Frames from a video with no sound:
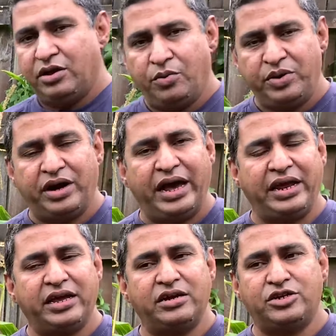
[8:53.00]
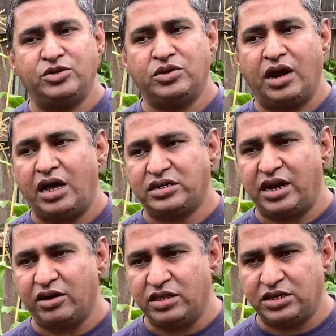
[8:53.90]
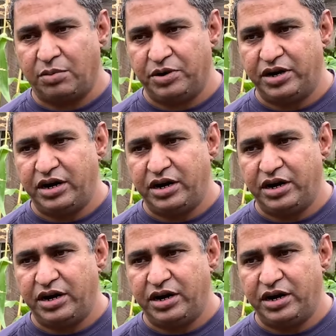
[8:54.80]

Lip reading: we are heading into the last slug of the summer,